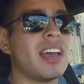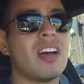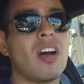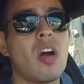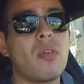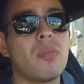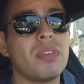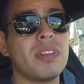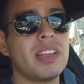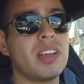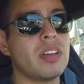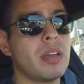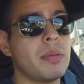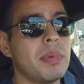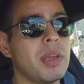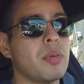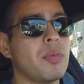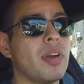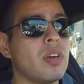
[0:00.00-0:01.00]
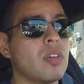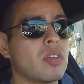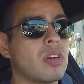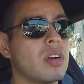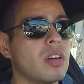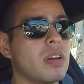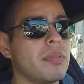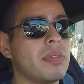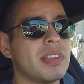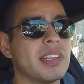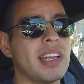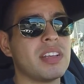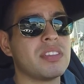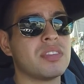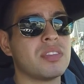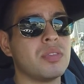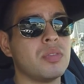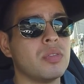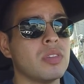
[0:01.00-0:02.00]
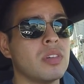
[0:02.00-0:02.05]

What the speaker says: Hopefully, they'll give me a rental car if it takes too